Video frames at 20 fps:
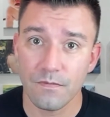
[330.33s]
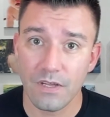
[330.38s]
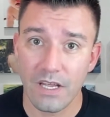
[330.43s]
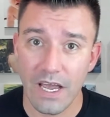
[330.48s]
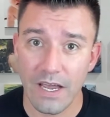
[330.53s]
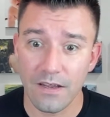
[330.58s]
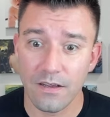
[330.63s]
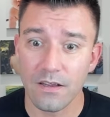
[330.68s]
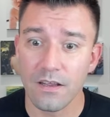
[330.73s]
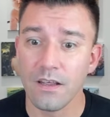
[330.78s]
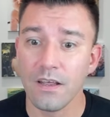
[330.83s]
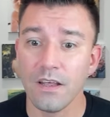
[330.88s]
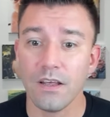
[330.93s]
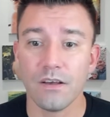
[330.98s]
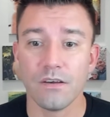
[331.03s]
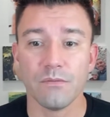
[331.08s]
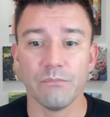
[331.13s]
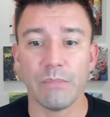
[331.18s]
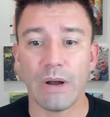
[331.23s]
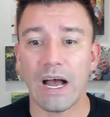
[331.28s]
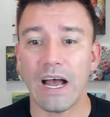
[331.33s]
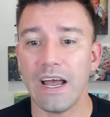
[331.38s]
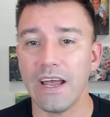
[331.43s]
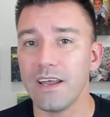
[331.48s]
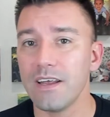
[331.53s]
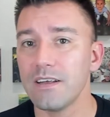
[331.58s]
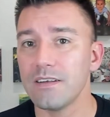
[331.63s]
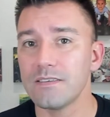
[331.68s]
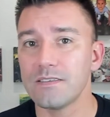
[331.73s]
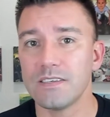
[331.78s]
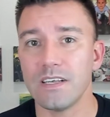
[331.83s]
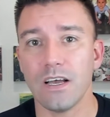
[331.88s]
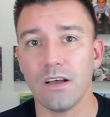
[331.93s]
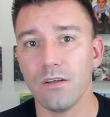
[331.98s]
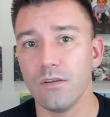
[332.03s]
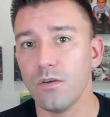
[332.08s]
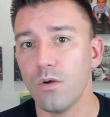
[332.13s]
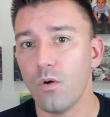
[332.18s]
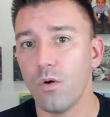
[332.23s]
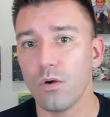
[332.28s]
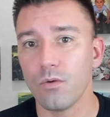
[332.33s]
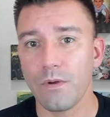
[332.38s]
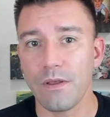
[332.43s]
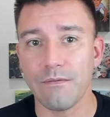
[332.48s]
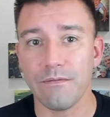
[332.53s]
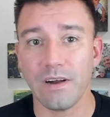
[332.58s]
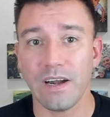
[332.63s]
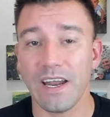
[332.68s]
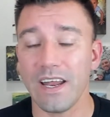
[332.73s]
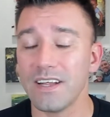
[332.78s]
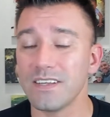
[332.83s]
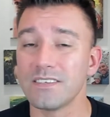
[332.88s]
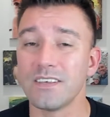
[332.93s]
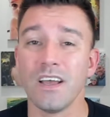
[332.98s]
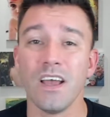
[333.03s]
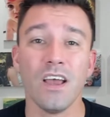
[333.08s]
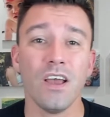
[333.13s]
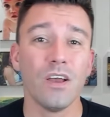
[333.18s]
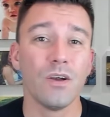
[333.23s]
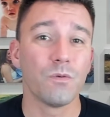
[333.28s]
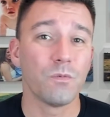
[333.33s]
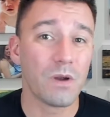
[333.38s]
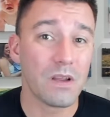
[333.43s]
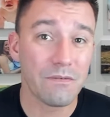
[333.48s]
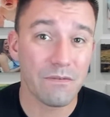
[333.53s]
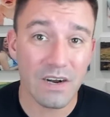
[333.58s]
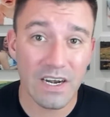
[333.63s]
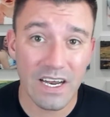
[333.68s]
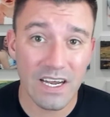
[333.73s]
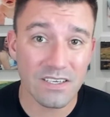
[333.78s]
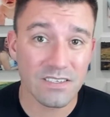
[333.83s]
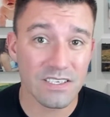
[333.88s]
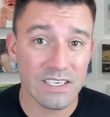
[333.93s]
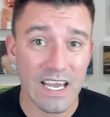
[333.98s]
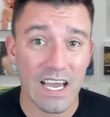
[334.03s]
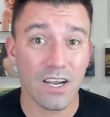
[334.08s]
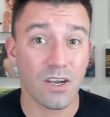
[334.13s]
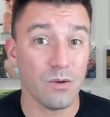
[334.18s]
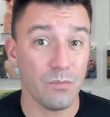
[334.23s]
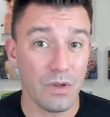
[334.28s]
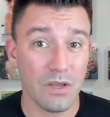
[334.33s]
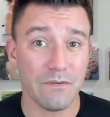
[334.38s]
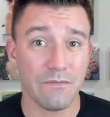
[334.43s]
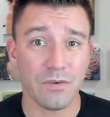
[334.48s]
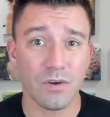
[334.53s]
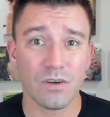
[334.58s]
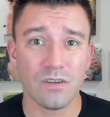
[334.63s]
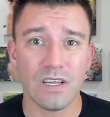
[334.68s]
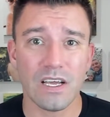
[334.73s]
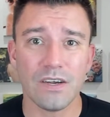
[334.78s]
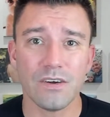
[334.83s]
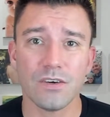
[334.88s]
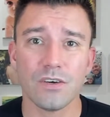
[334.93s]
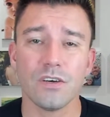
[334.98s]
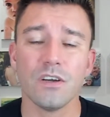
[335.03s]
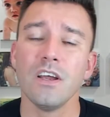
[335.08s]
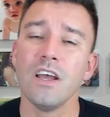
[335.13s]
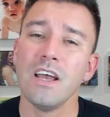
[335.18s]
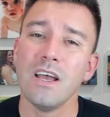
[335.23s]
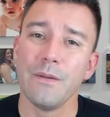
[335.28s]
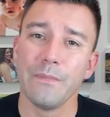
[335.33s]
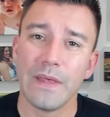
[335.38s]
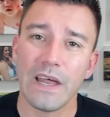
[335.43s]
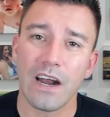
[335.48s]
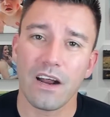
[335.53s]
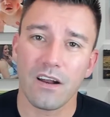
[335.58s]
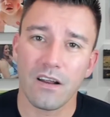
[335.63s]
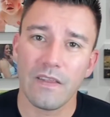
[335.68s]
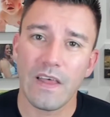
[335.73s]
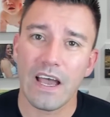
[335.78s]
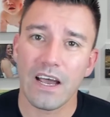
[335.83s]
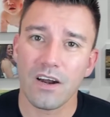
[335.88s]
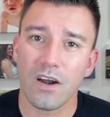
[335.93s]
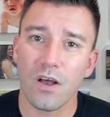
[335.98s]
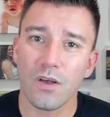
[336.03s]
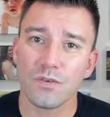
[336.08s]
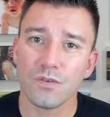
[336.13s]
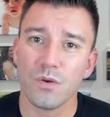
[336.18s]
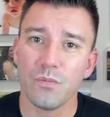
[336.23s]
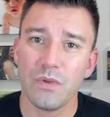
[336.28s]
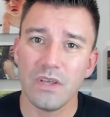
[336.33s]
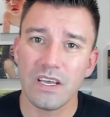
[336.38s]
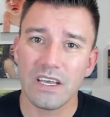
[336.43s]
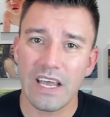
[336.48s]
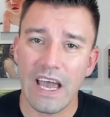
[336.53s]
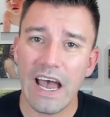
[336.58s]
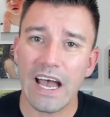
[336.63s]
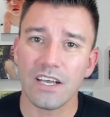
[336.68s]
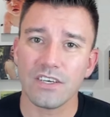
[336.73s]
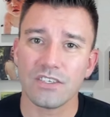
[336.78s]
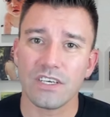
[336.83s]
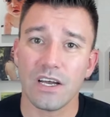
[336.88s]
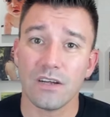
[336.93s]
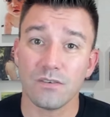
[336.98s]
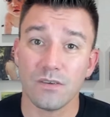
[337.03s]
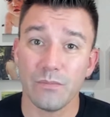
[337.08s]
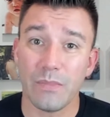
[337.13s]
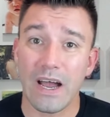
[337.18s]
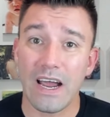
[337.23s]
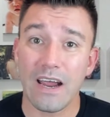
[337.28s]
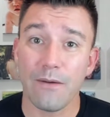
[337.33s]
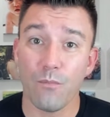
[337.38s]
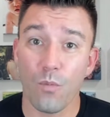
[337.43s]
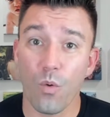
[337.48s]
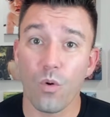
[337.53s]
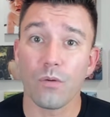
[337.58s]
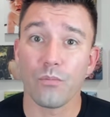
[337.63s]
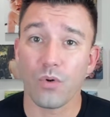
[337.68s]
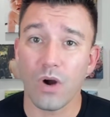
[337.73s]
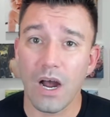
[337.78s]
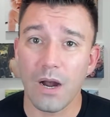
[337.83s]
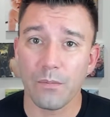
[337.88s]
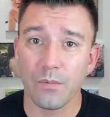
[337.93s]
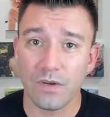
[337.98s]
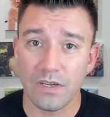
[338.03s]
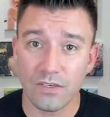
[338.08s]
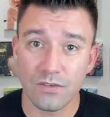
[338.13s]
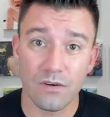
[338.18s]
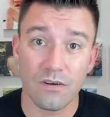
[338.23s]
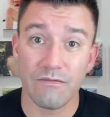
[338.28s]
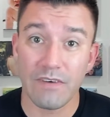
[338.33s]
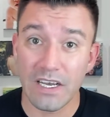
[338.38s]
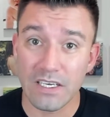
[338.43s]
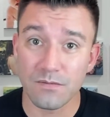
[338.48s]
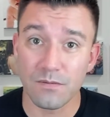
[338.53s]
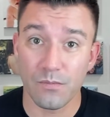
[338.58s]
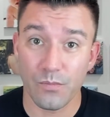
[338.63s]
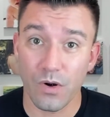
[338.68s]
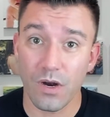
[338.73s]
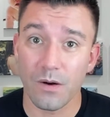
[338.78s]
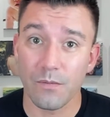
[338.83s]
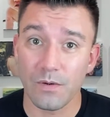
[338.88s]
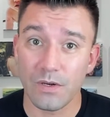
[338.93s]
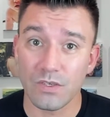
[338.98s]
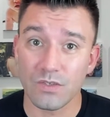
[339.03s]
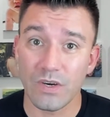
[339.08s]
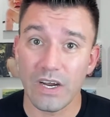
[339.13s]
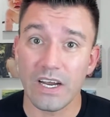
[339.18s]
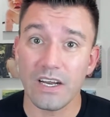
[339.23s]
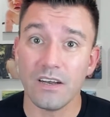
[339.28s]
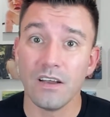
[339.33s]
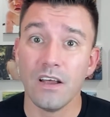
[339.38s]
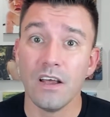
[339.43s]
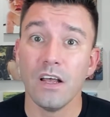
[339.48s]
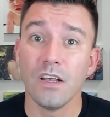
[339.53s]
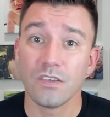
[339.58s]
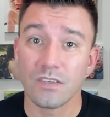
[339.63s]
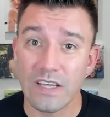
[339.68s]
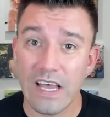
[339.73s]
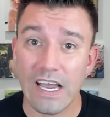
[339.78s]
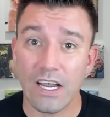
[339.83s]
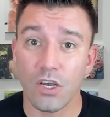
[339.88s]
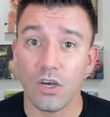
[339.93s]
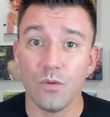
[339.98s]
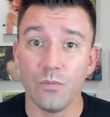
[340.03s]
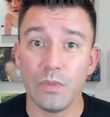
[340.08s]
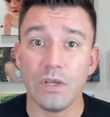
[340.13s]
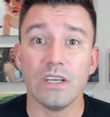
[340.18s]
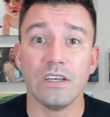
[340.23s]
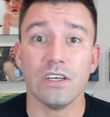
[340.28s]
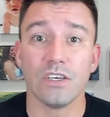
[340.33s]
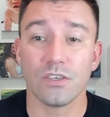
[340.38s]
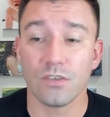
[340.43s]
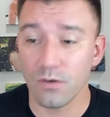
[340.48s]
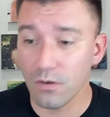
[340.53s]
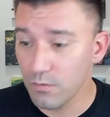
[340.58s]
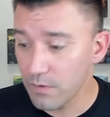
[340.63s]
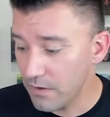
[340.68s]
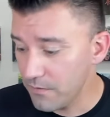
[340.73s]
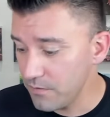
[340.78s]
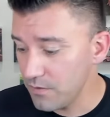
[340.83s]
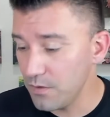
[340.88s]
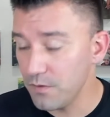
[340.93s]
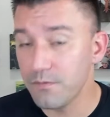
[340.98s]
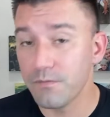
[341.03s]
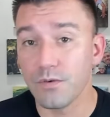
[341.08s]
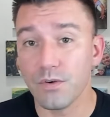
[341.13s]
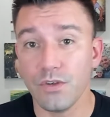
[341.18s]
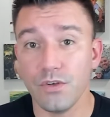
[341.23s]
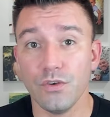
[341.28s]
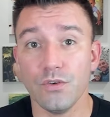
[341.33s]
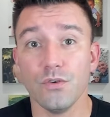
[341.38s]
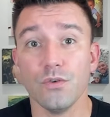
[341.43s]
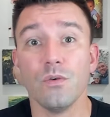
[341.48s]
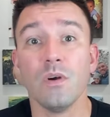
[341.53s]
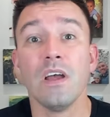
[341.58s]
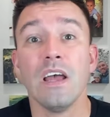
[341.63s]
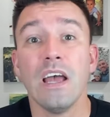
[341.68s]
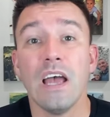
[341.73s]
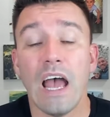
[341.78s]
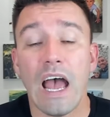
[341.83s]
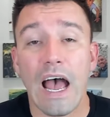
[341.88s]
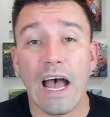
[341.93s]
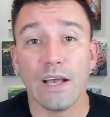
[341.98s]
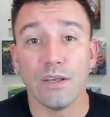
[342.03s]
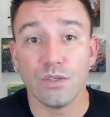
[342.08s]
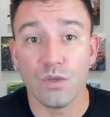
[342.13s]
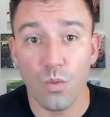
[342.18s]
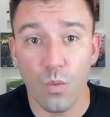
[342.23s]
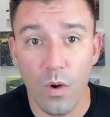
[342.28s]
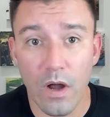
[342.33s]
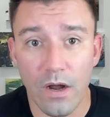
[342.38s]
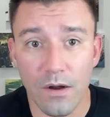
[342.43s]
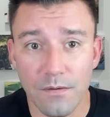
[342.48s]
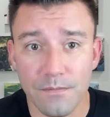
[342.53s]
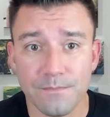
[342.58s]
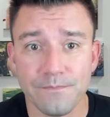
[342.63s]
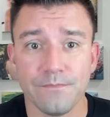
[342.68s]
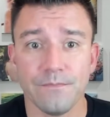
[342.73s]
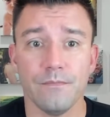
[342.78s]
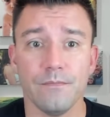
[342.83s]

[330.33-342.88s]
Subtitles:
Okay, buy, sell, or refinance. Refinance, yeah, it could be for your lender. That could also be a cash out to buy more properties or investment properties, right? So that could be additional revenue for you as well.